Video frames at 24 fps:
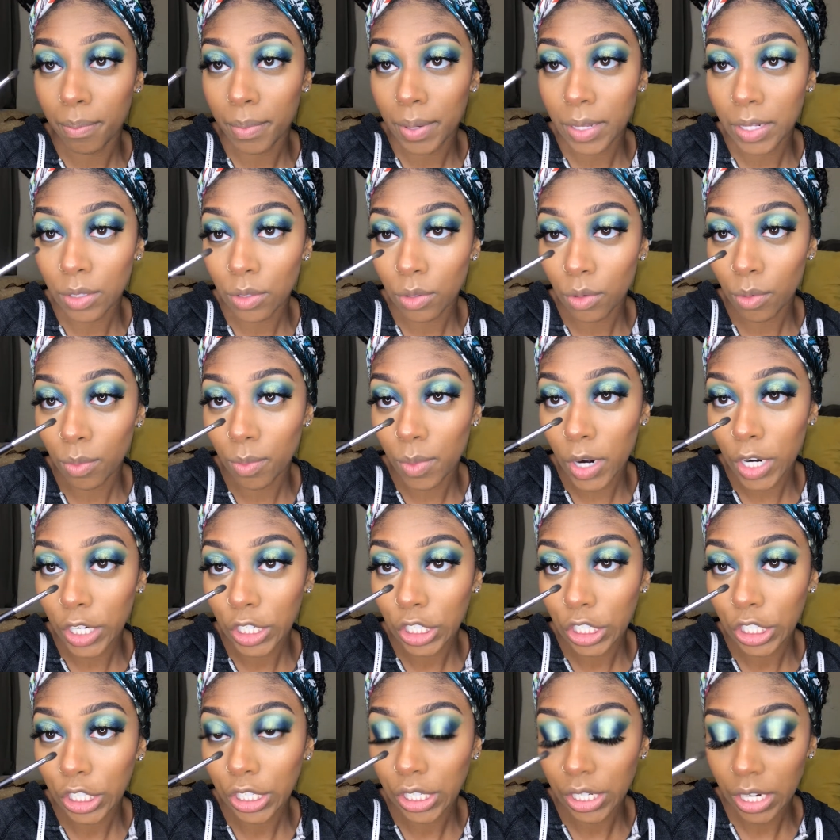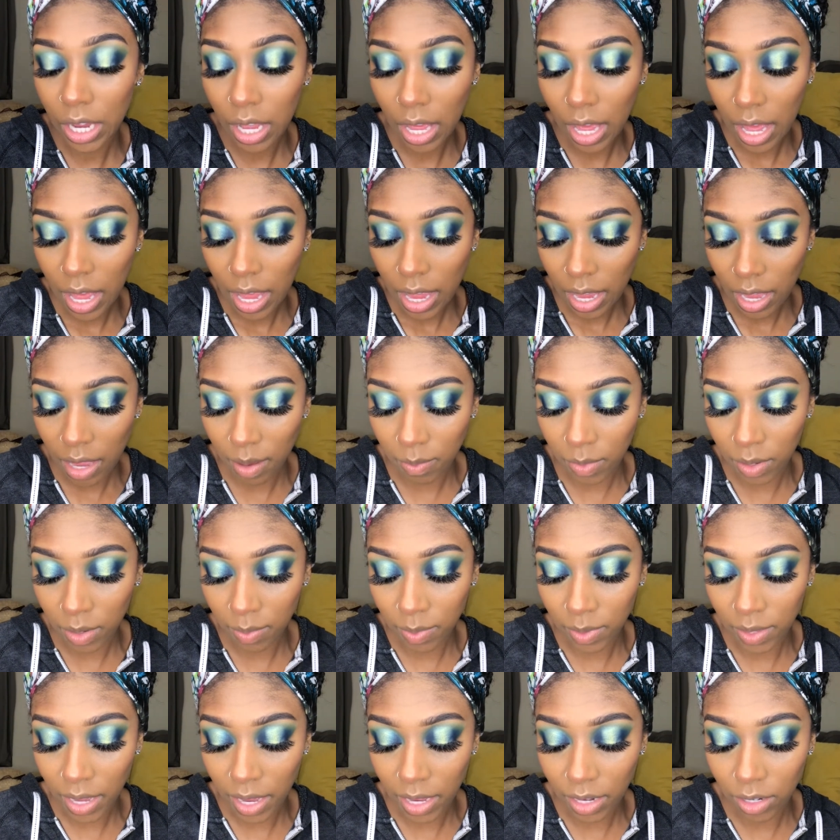pencil brush and I'm
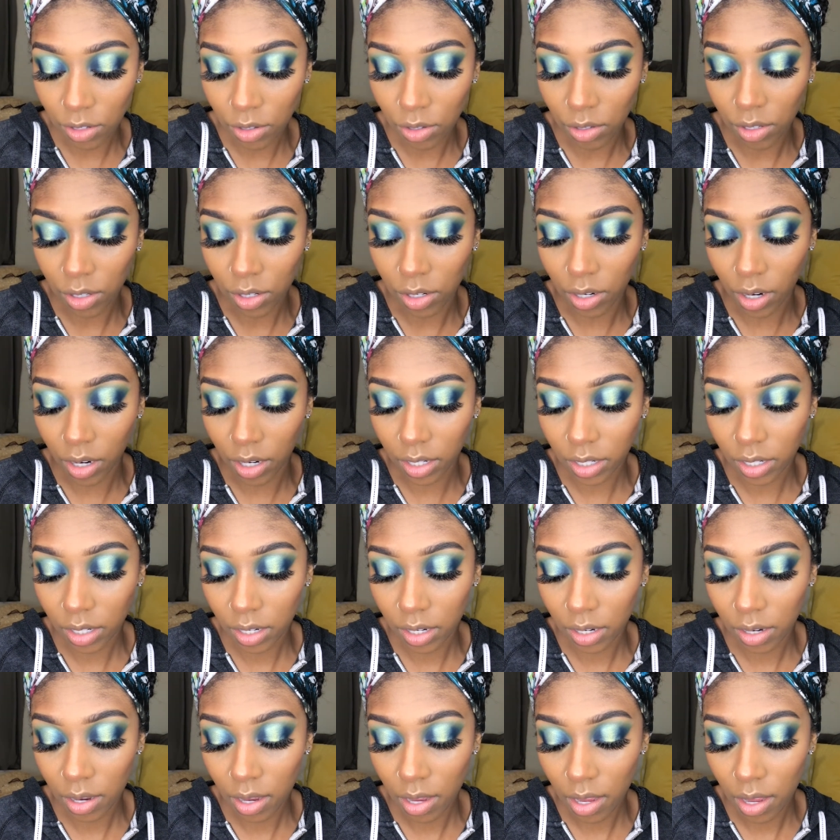dipping that into the dark